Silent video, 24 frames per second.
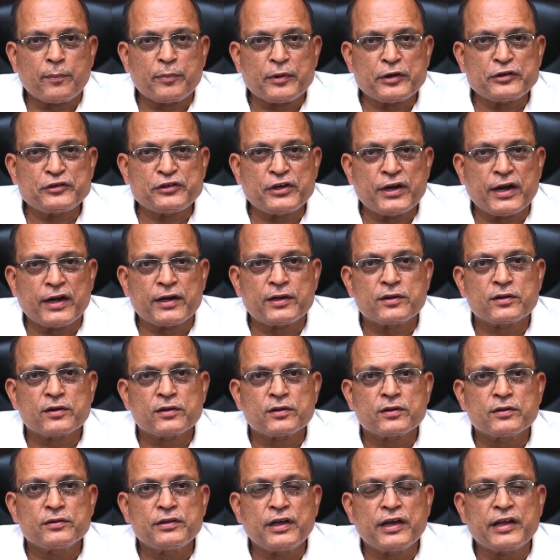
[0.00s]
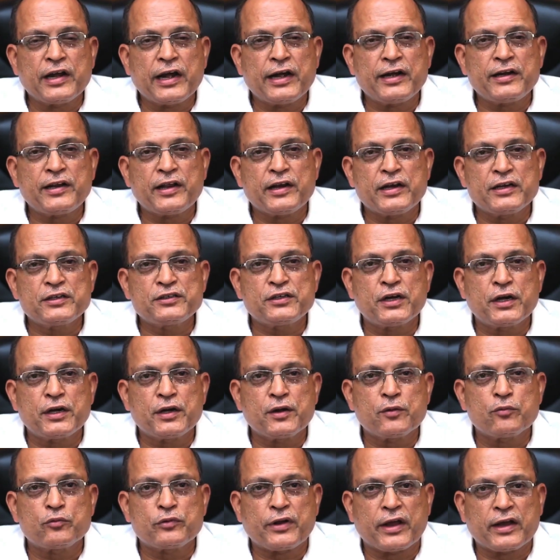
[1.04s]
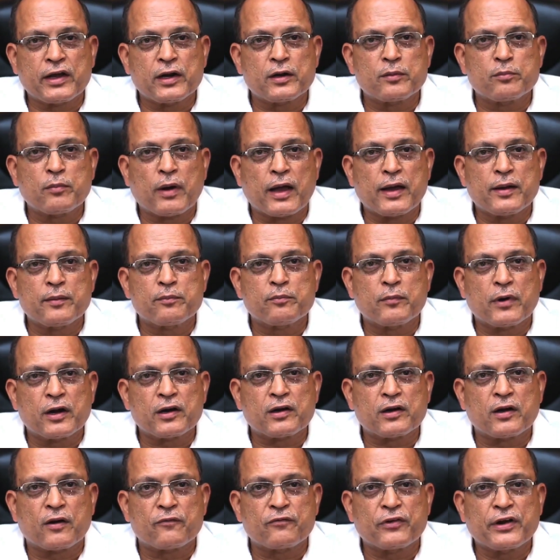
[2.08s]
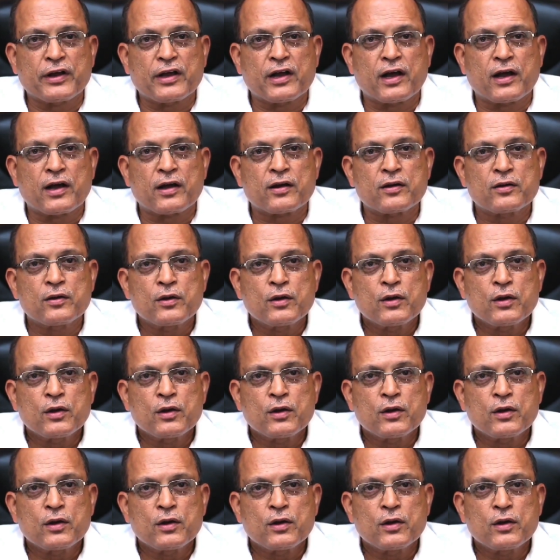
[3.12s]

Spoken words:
appreciate the great initiative taken by Merck Africa